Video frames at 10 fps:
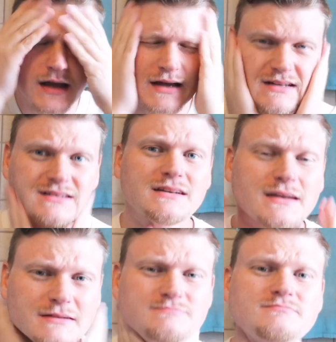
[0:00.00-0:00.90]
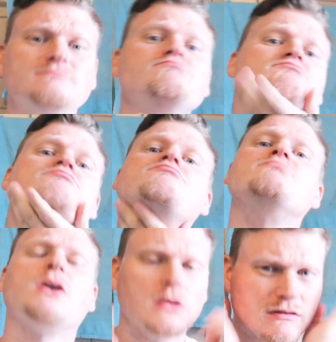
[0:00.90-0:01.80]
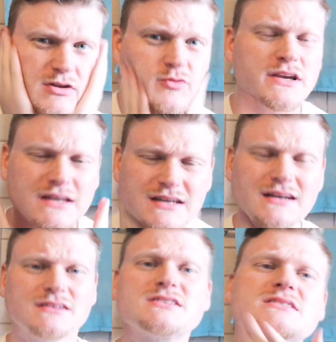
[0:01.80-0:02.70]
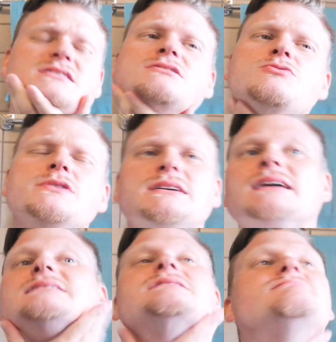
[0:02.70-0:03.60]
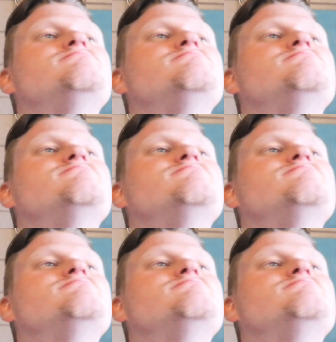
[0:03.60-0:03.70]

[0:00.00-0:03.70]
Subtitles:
And a lovely week, and I'll see you the weekend